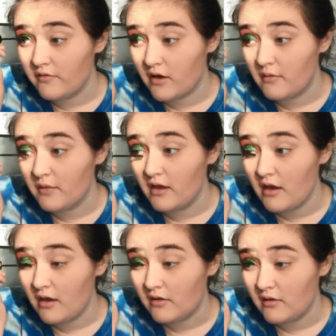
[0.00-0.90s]
if I'm,
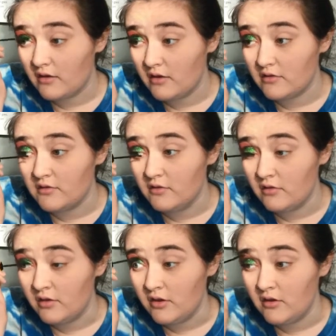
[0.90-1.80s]
like, acting either
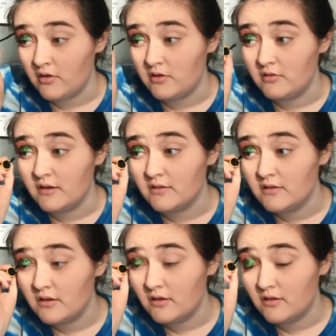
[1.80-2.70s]
too clingy or too
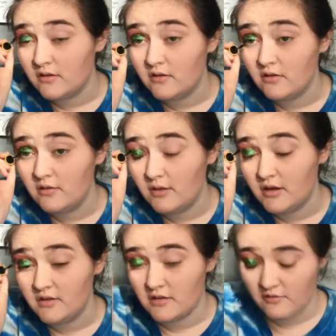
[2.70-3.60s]
distant, it's literally
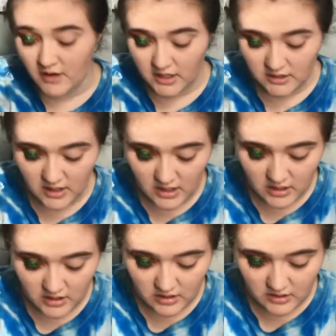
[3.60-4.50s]
because of the fact
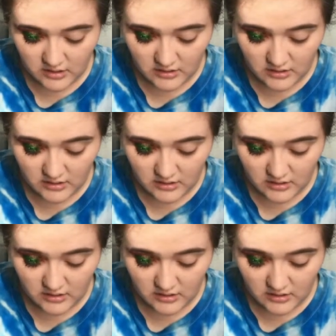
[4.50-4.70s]
that,